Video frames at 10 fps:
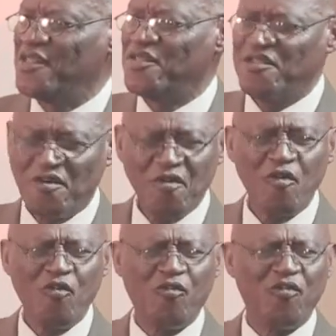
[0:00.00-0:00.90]
no
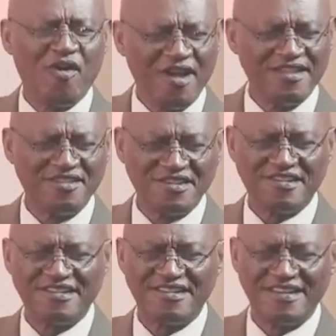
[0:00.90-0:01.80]

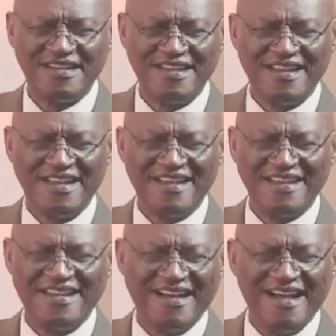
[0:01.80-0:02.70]
wonder
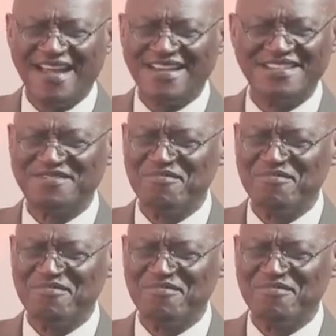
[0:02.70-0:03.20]
God is